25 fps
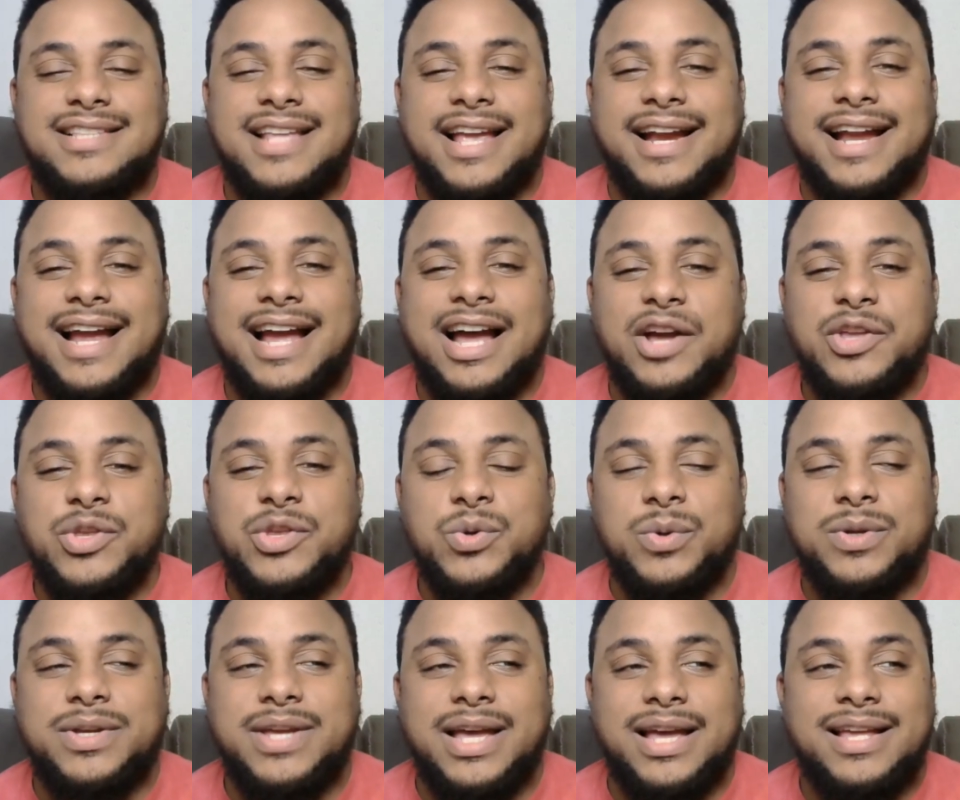like how
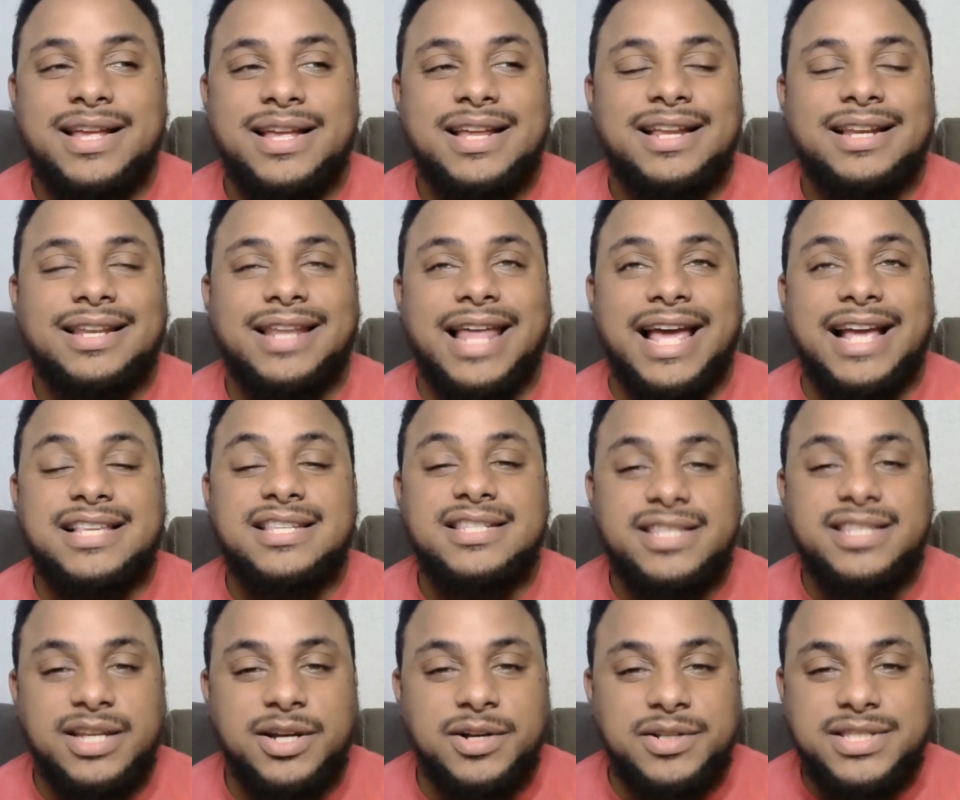you get like
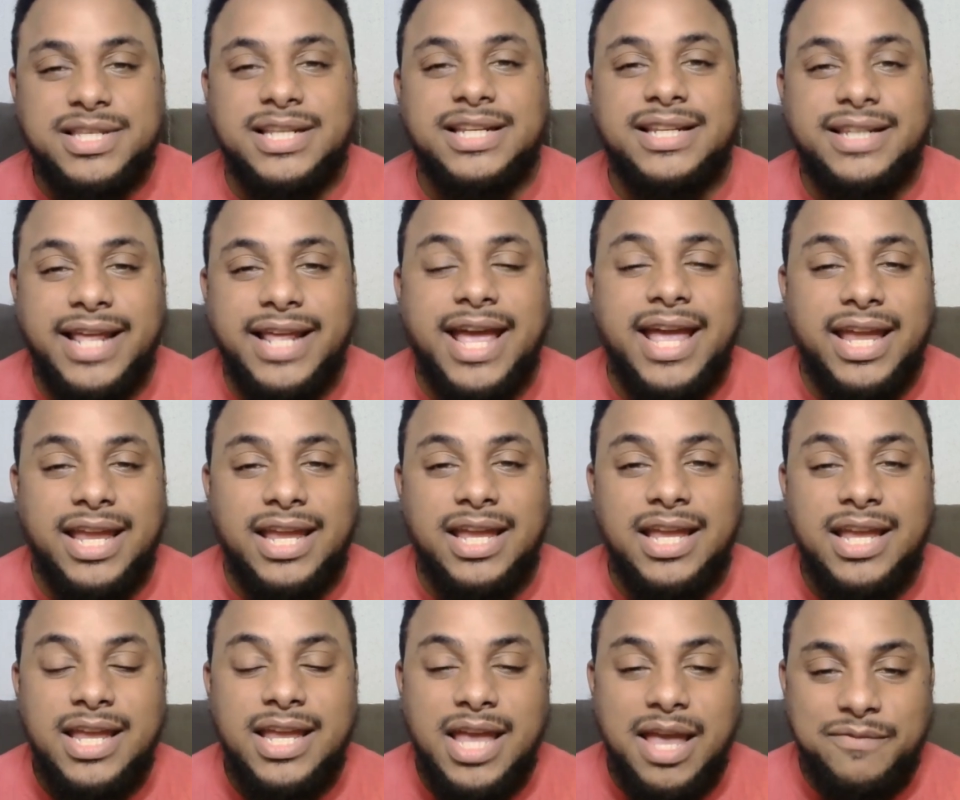still
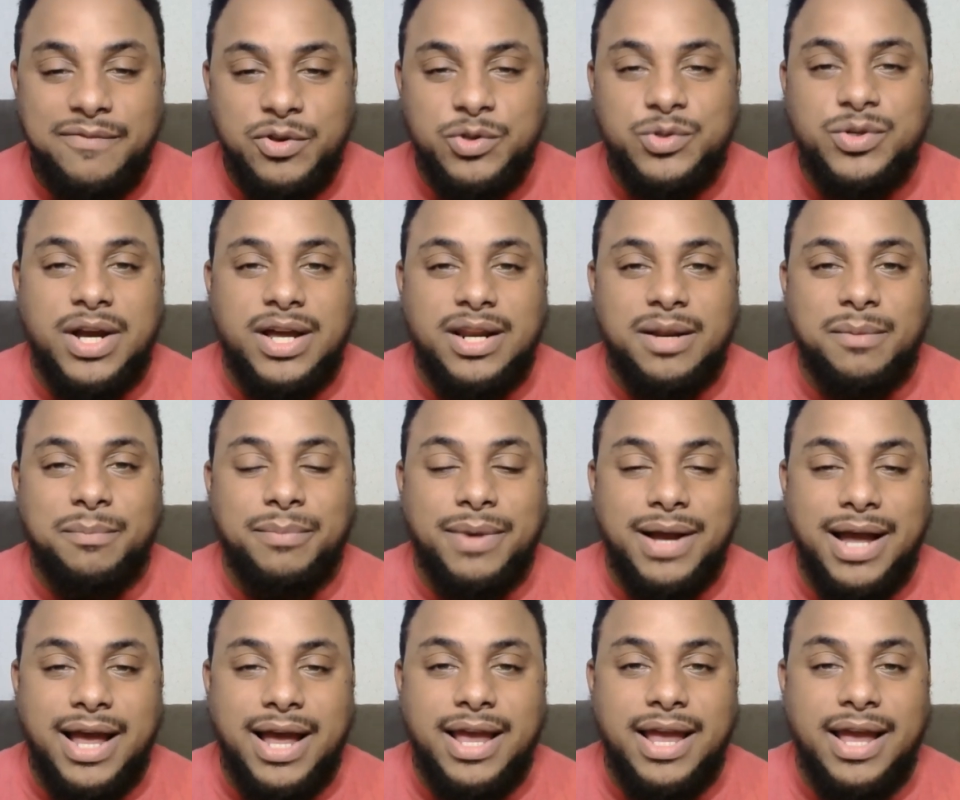today. If you try to
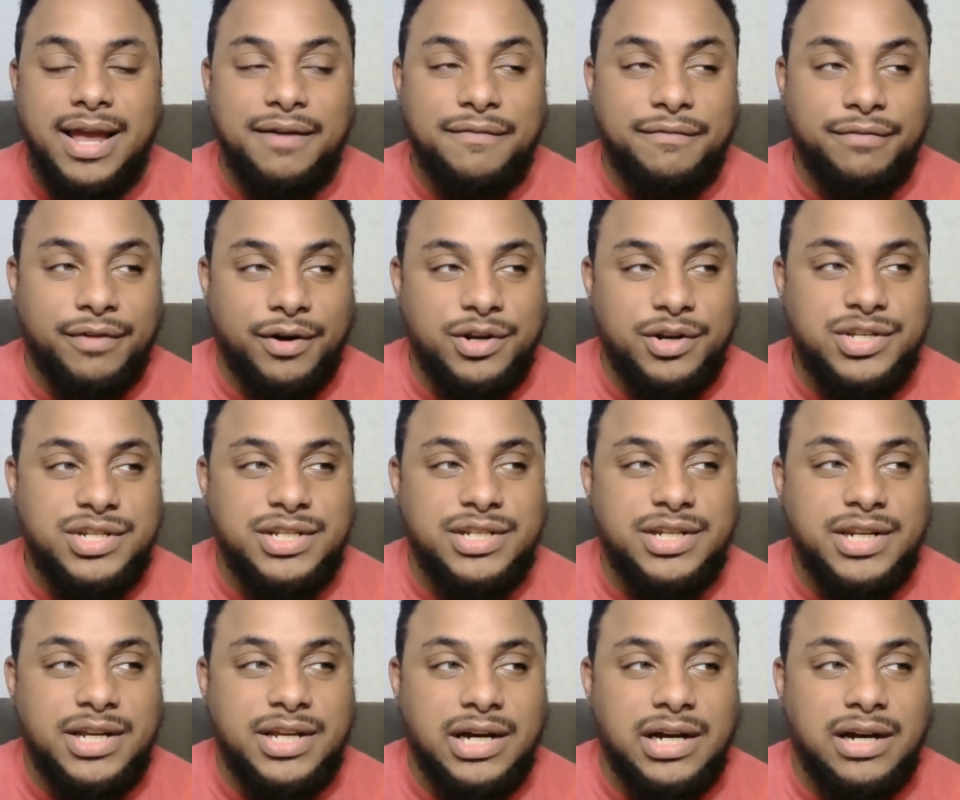buy a
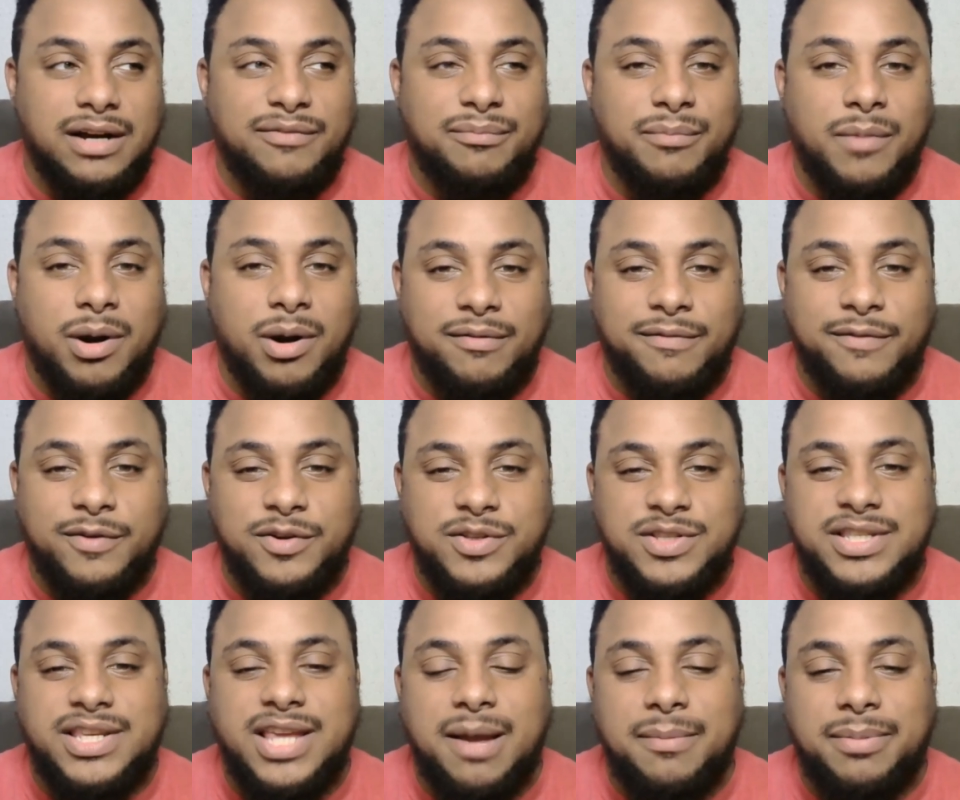version of Marvel
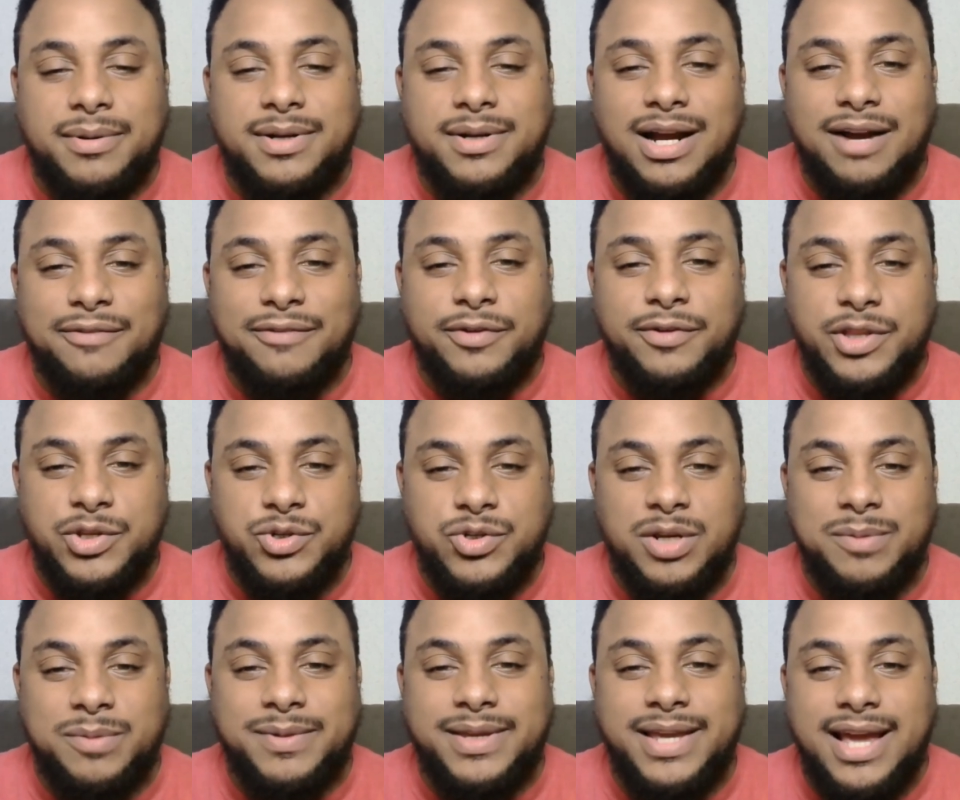vs. Capcom for the
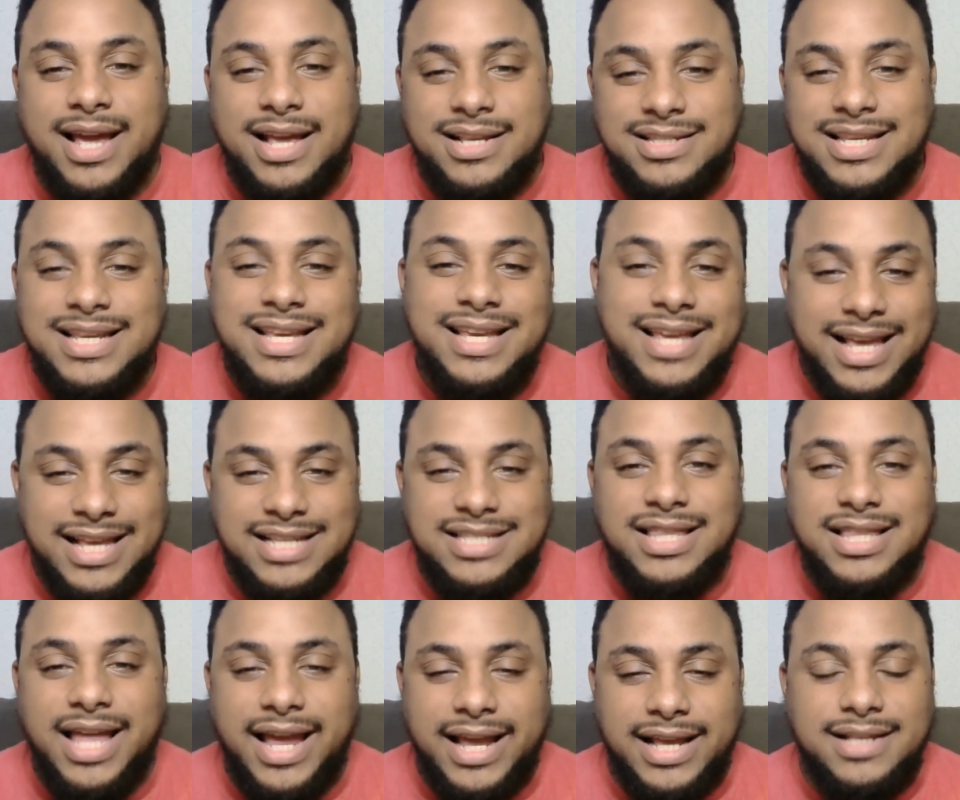Dreamcast,
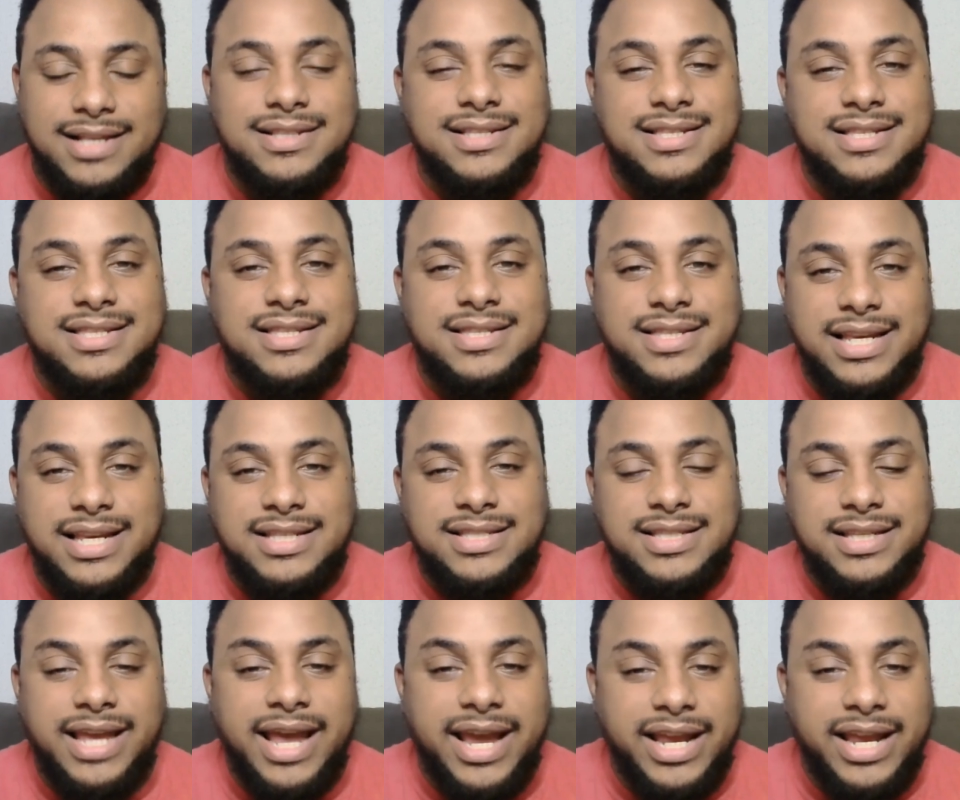it's like
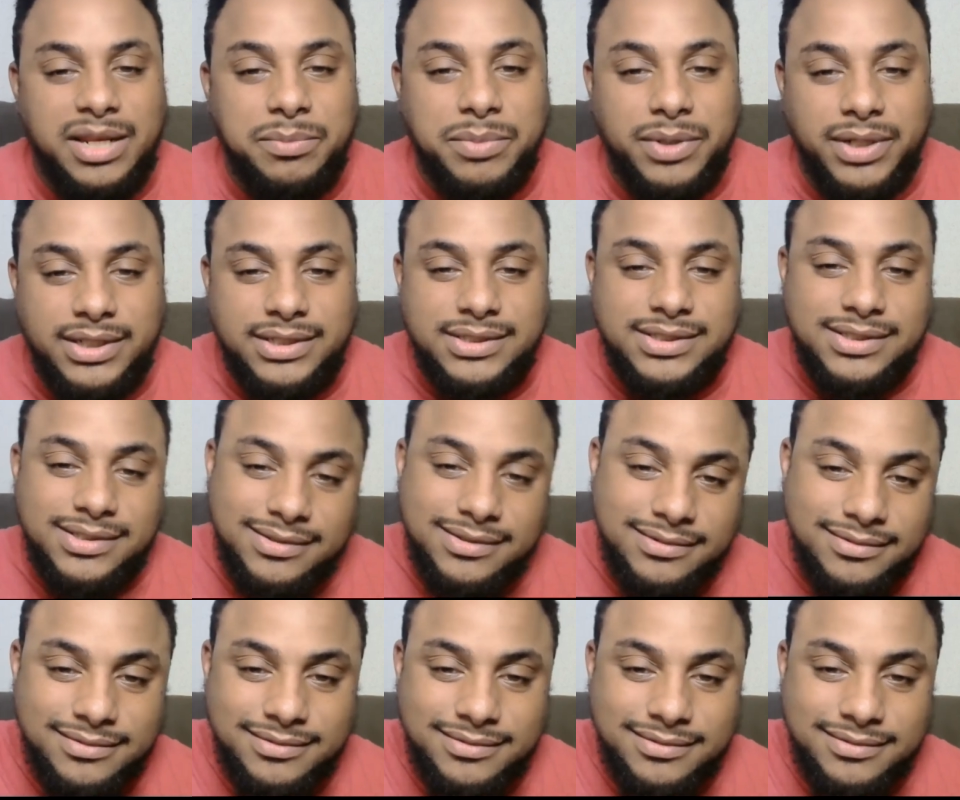$60-$80.